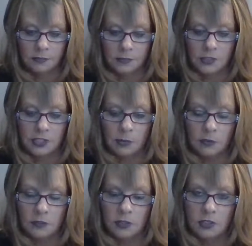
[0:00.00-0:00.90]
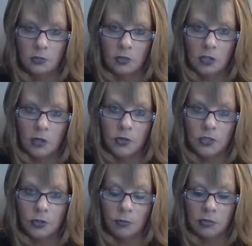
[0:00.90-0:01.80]
For some of you, this will lower
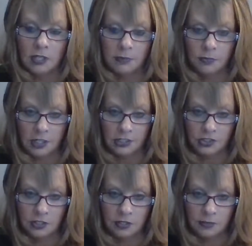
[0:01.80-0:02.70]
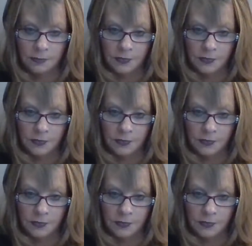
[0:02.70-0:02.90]
your blood pressure,